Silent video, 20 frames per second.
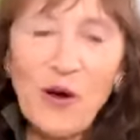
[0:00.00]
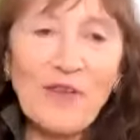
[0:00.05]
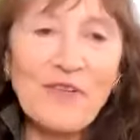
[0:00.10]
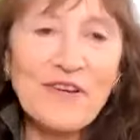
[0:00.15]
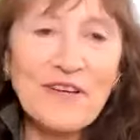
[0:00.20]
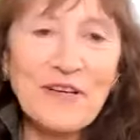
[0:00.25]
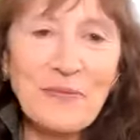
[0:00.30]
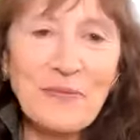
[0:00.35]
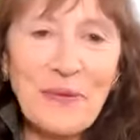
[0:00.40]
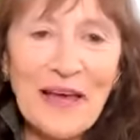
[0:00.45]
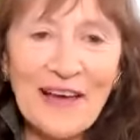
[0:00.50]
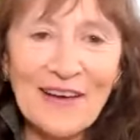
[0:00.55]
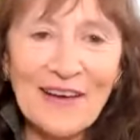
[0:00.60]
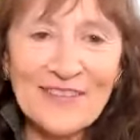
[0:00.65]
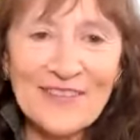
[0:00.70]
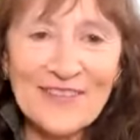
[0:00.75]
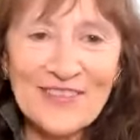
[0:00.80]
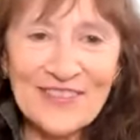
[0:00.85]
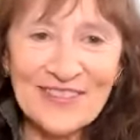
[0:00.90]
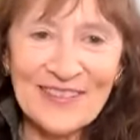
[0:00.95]
absolutely
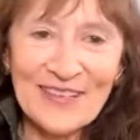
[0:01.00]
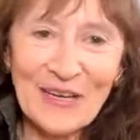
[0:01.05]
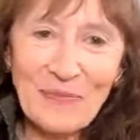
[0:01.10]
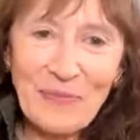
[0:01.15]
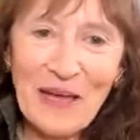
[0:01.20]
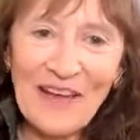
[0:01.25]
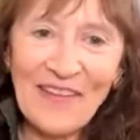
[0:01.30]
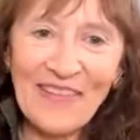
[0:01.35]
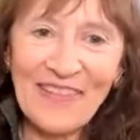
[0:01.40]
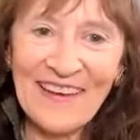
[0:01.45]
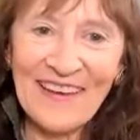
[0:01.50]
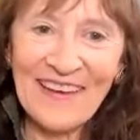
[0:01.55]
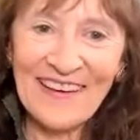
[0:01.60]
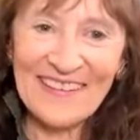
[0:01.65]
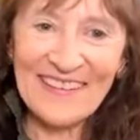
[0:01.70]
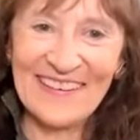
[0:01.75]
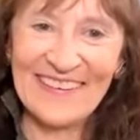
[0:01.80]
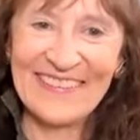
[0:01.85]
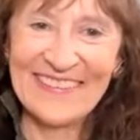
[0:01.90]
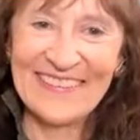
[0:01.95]
about- ludicrous
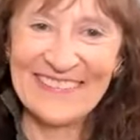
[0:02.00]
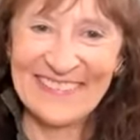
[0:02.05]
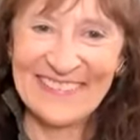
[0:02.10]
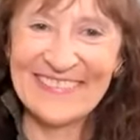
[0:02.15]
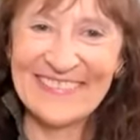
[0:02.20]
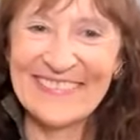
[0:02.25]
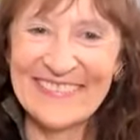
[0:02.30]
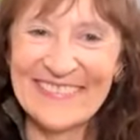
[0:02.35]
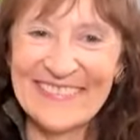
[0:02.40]
today when you when you